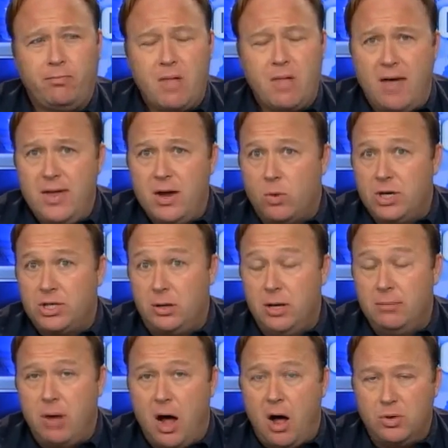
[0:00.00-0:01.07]
I think Rush
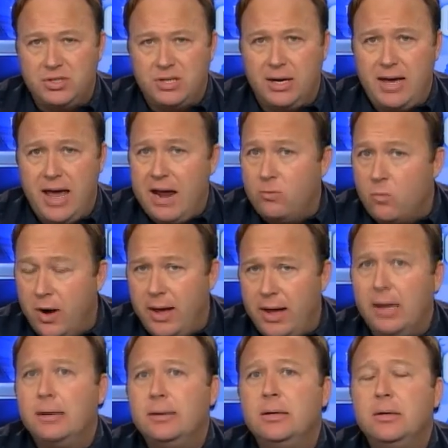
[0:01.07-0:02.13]
Limbaugh was a
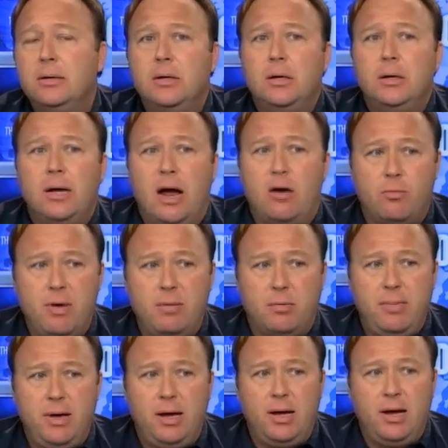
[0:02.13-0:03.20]
gateway. I remember
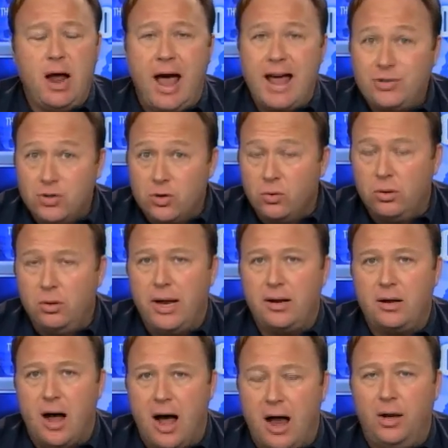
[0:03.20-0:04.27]
being in high school and
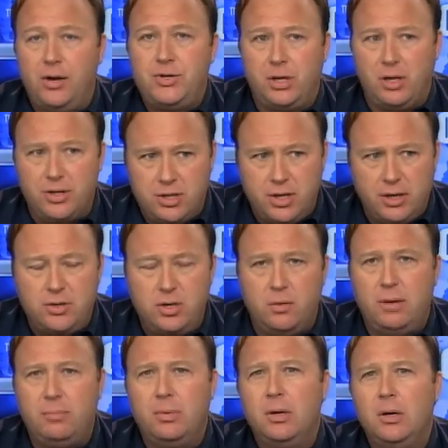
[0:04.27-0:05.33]
college and listening to
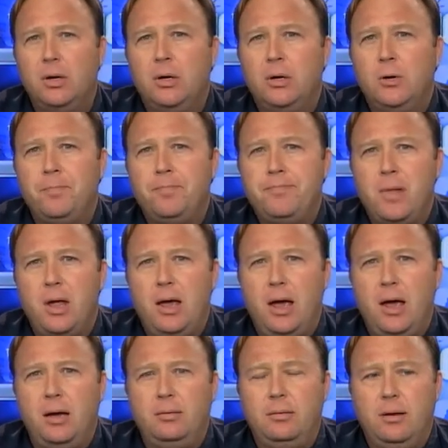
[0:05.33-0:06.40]
him
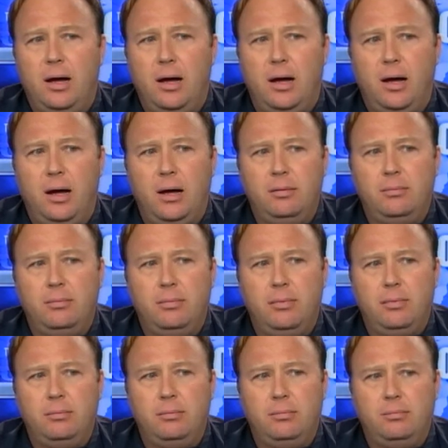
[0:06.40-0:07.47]
and uh,
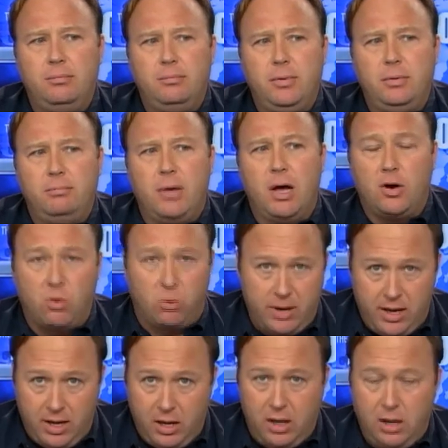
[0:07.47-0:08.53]

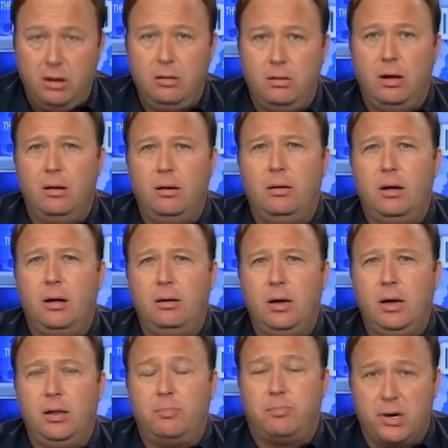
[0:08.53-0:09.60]
agreeing uh,
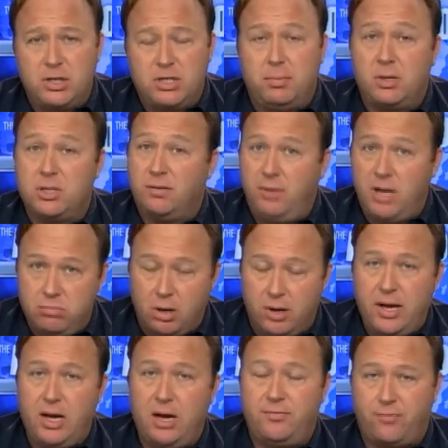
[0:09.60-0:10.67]
in the principles of
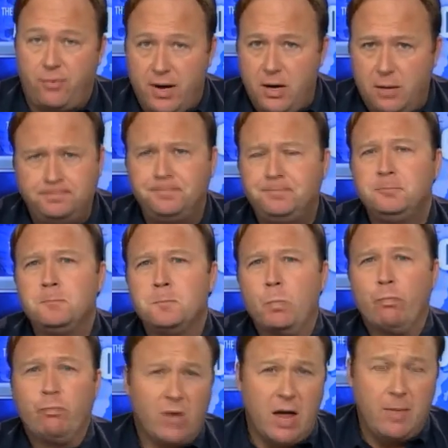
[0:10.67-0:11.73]
liberty and freedom
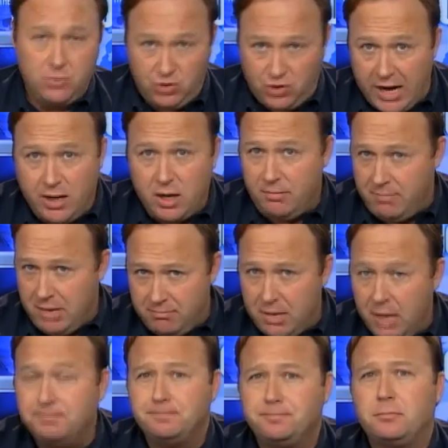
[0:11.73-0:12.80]
and the Second
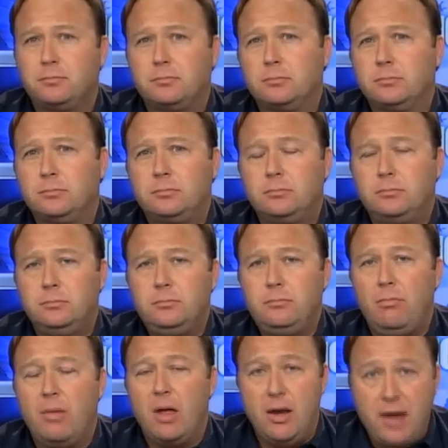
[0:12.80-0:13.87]
Amendment
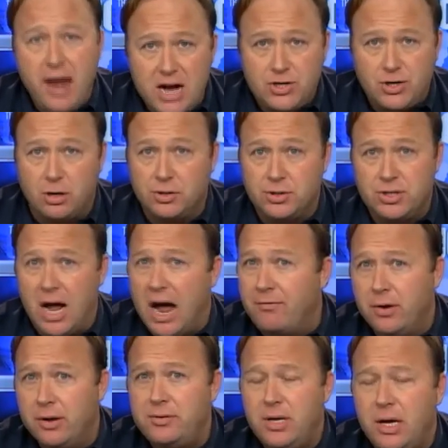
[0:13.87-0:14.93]
and national
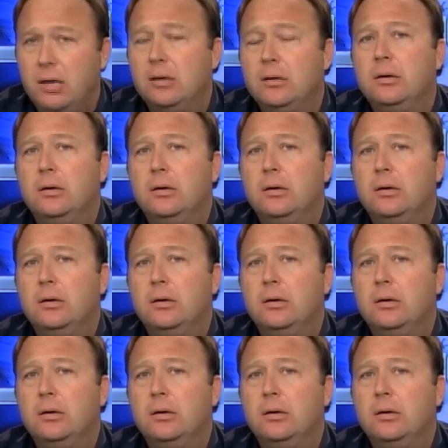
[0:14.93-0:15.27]
sovereignty.